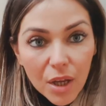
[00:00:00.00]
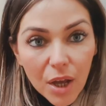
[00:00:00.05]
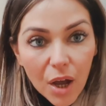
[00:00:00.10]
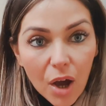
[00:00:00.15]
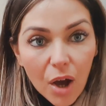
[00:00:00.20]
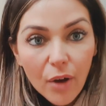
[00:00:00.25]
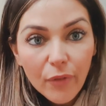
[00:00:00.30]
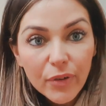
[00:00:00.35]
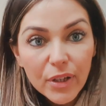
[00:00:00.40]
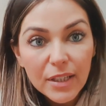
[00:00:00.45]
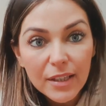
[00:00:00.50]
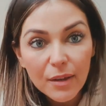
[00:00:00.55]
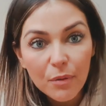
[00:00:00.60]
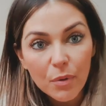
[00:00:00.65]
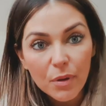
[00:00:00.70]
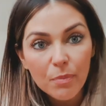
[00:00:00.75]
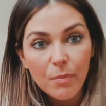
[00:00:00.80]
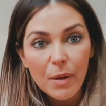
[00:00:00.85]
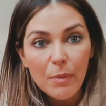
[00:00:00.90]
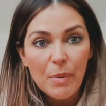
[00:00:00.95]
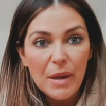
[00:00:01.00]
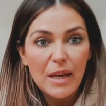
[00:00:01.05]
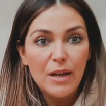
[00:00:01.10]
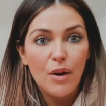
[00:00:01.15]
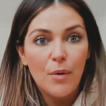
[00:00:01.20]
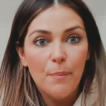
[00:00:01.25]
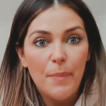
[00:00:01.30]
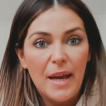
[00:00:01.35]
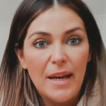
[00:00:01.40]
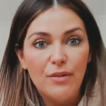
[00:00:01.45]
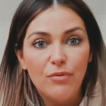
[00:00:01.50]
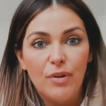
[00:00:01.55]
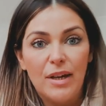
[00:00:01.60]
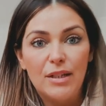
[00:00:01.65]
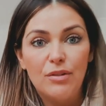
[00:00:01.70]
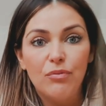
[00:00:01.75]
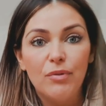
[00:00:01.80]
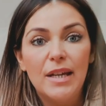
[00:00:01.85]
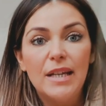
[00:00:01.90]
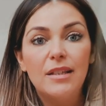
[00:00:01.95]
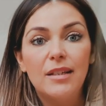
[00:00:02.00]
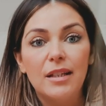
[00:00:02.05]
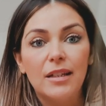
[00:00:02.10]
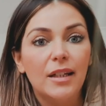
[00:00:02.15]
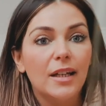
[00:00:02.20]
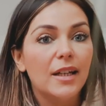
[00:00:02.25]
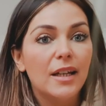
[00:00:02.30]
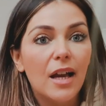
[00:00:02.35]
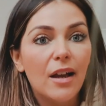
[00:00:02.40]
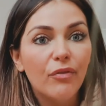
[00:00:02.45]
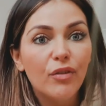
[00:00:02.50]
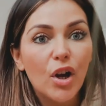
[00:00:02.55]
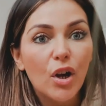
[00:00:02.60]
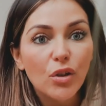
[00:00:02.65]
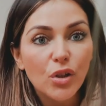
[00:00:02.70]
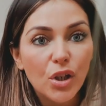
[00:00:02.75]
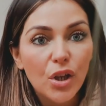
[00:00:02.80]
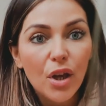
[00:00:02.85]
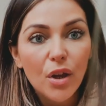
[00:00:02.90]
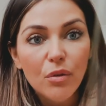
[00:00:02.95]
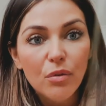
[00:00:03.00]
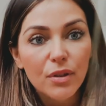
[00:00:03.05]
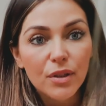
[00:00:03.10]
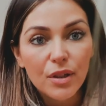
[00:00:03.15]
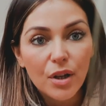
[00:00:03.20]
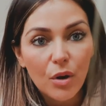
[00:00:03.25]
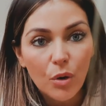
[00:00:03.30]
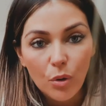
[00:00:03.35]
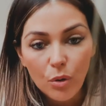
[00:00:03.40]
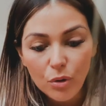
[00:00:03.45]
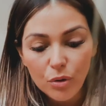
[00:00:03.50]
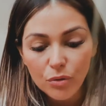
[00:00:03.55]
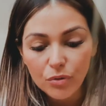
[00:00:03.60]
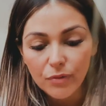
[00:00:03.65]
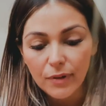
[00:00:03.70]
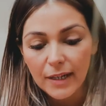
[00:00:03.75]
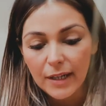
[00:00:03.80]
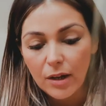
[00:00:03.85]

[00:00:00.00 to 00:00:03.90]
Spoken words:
Obviously, with me being on bed rest recently, I've got used to ordering